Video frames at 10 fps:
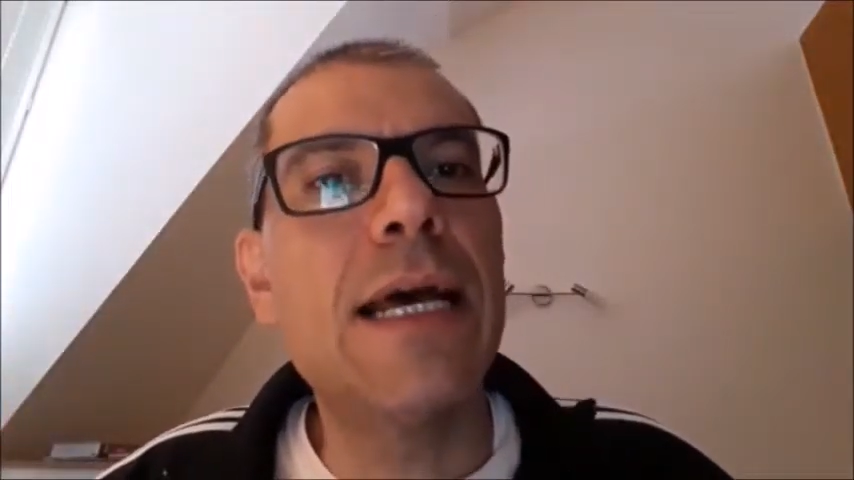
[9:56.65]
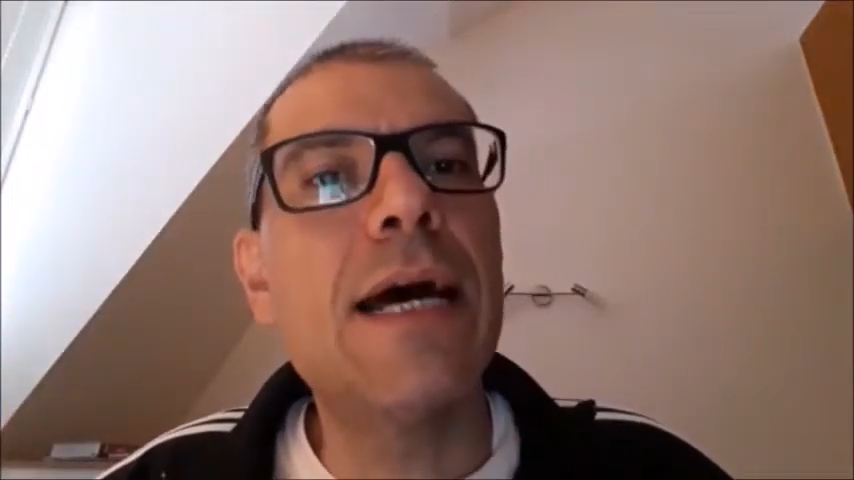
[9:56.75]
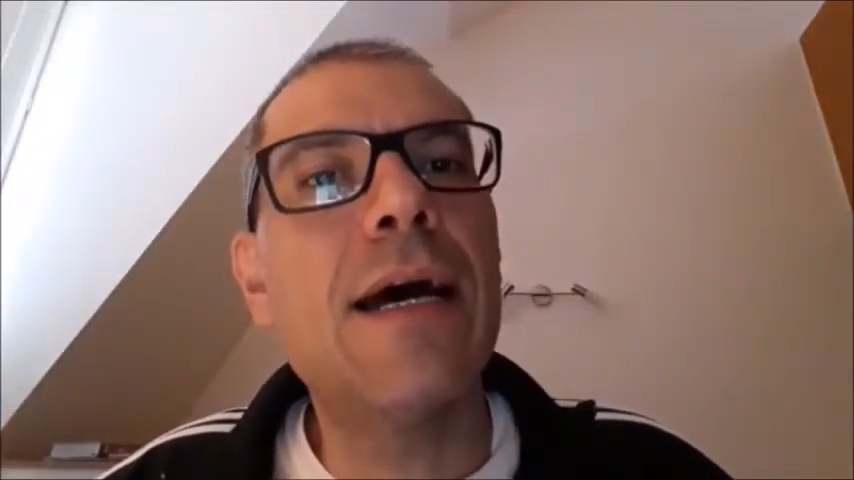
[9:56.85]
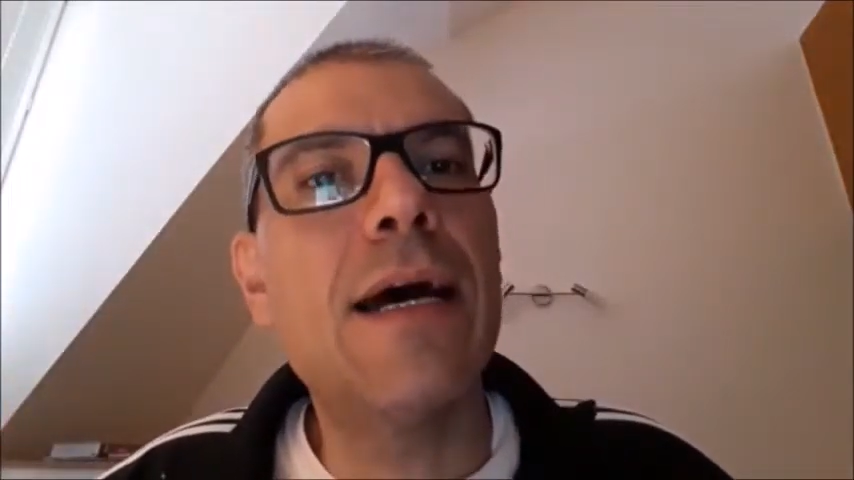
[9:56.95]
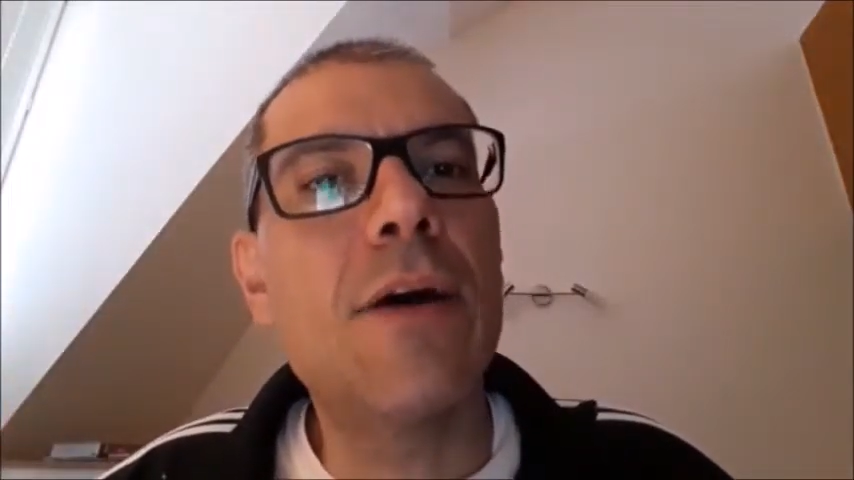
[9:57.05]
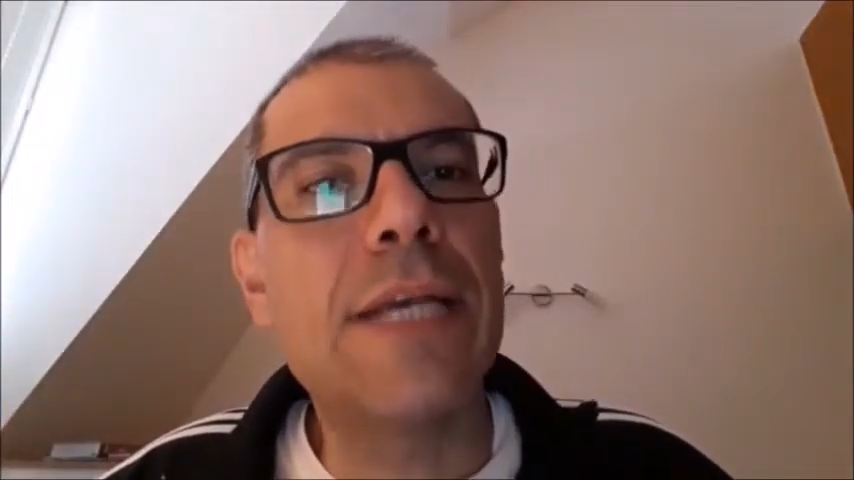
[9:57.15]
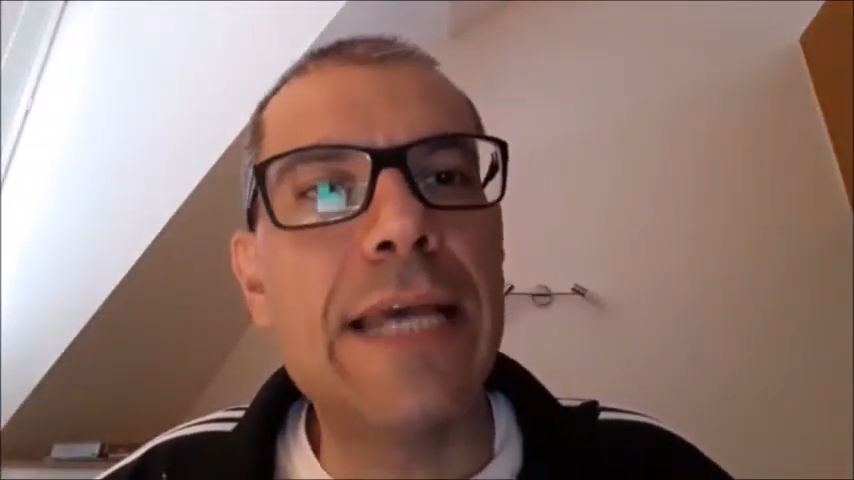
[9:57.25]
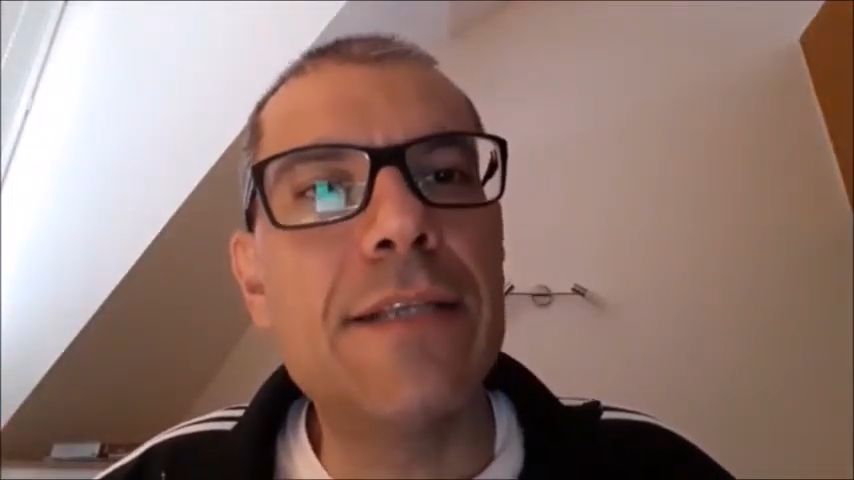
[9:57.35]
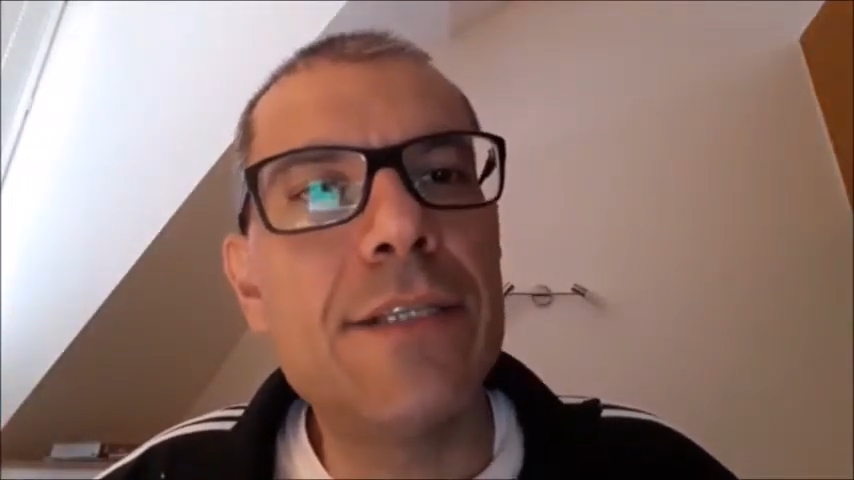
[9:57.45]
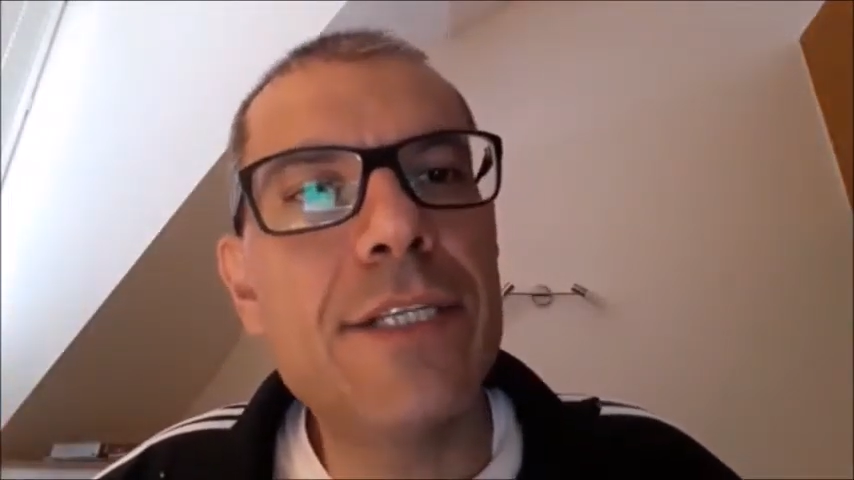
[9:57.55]

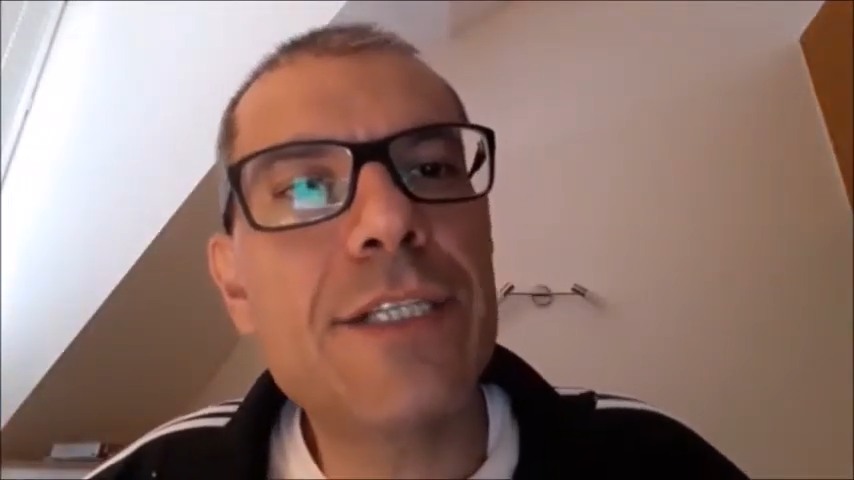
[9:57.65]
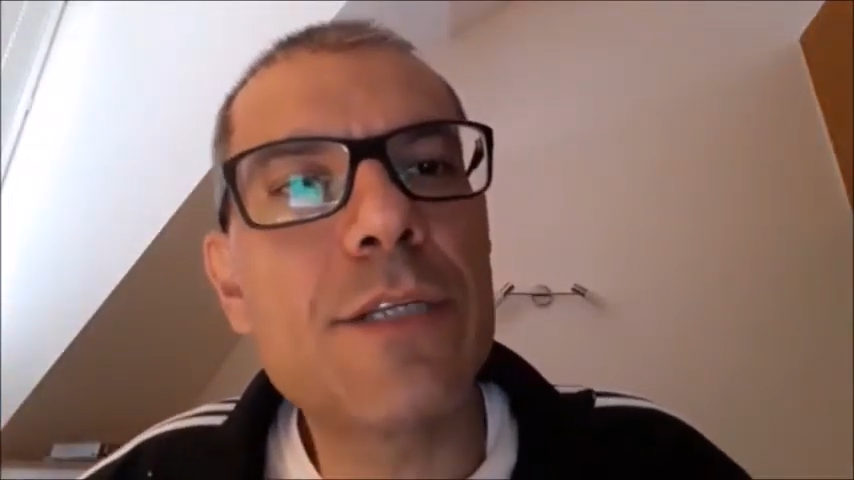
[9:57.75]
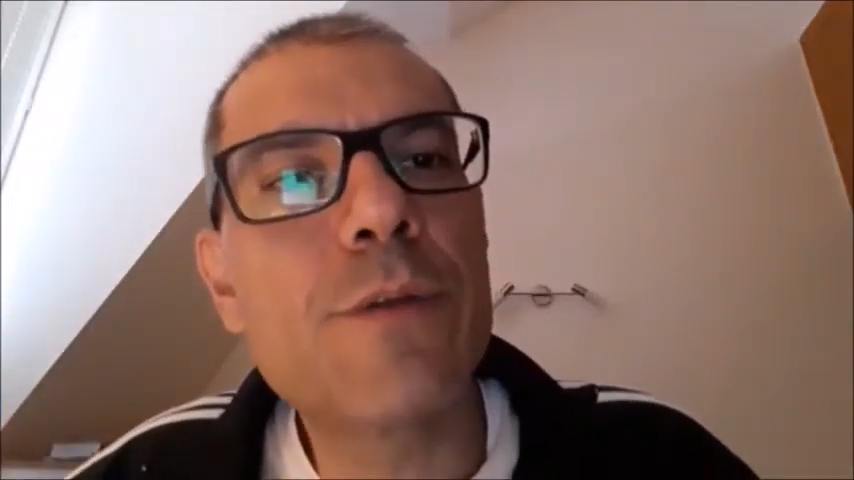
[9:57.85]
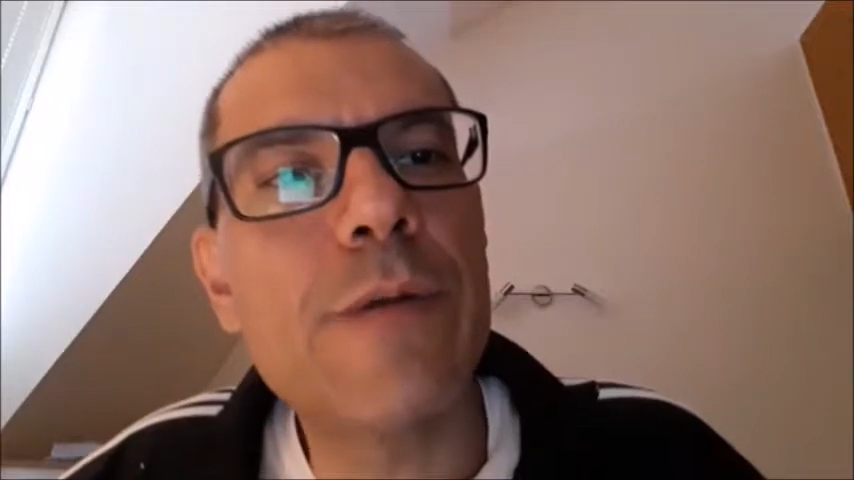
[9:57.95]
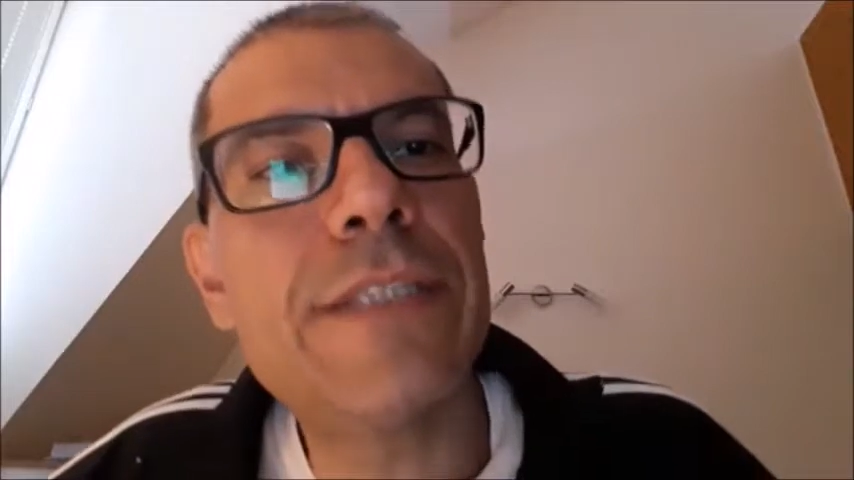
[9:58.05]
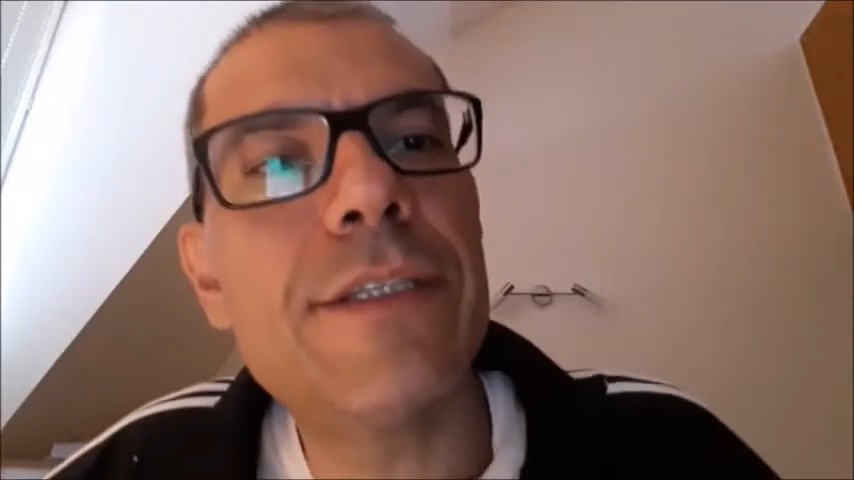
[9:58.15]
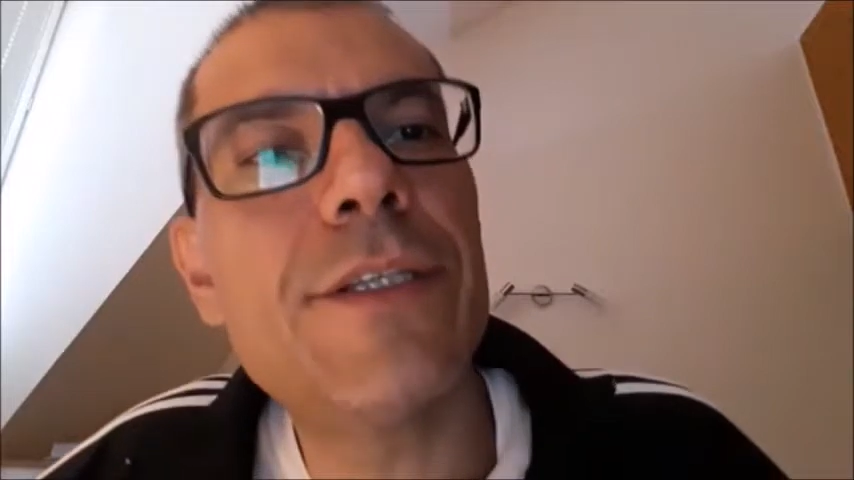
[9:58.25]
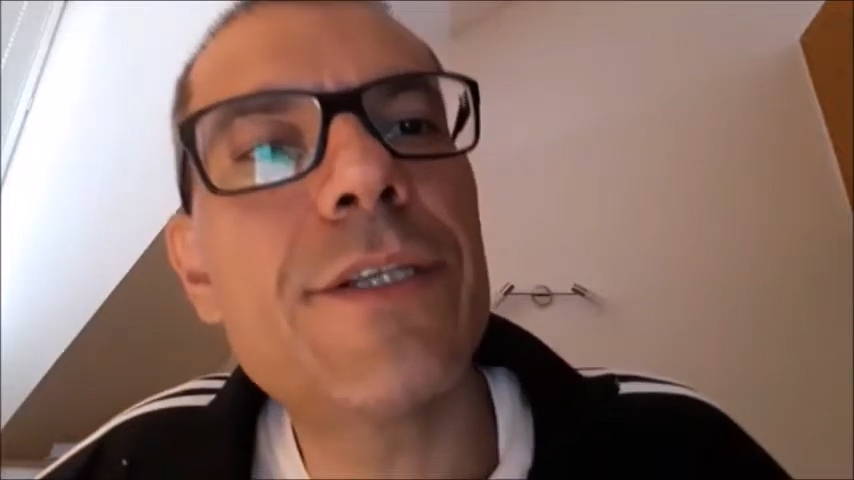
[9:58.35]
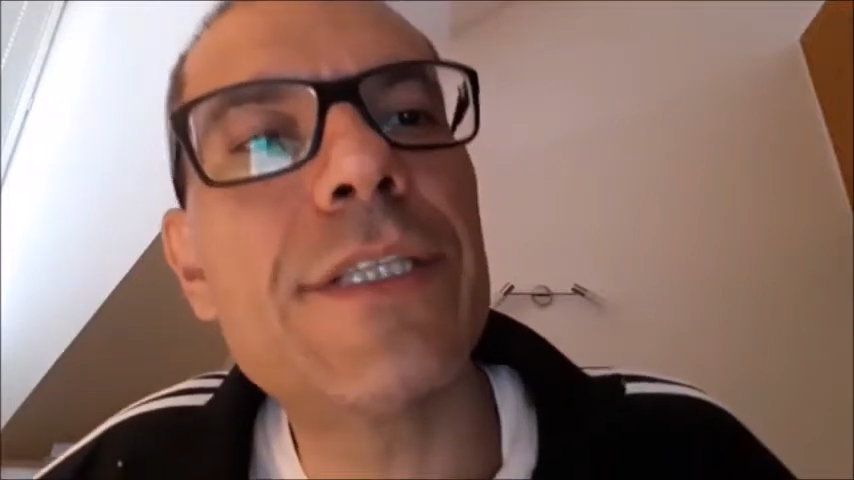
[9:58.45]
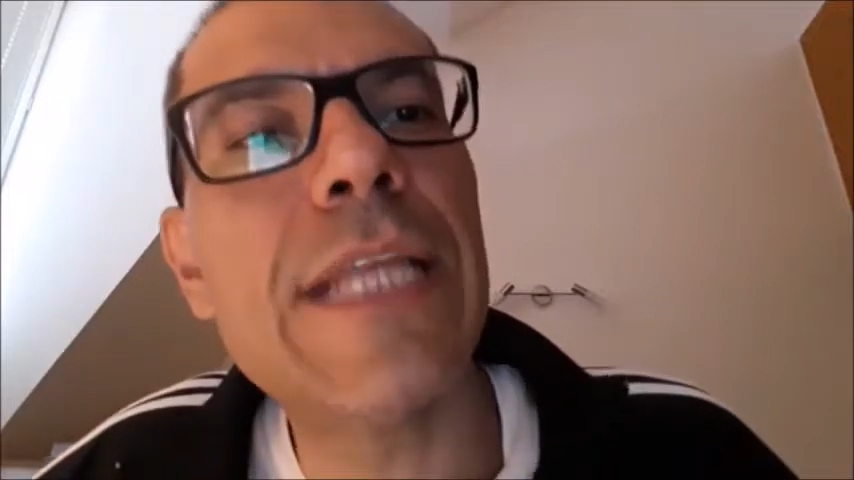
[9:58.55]
Okay, the distance weighted
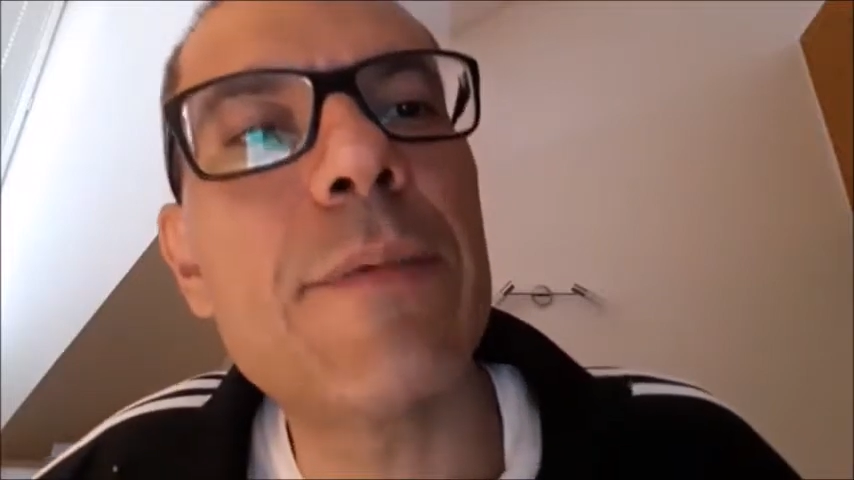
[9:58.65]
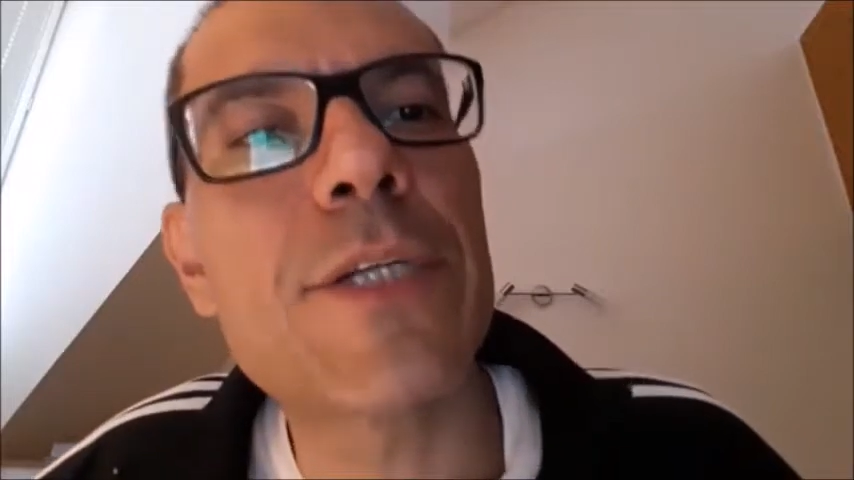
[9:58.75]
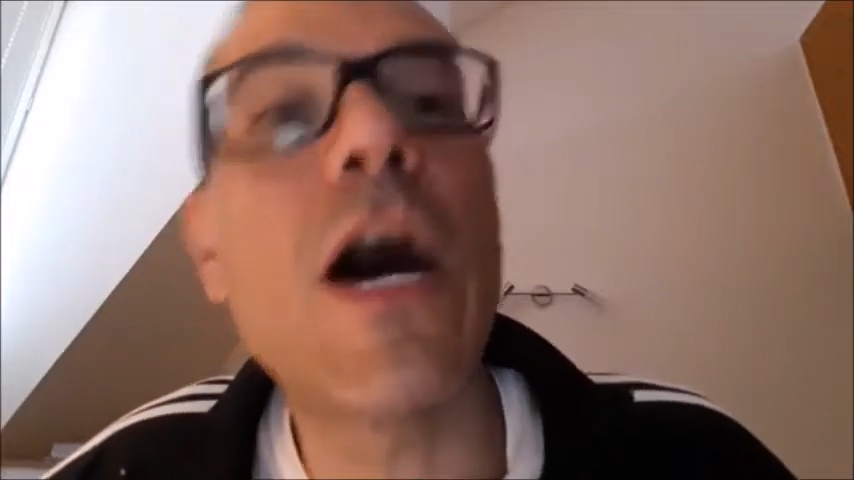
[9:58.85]
nearest neighbors.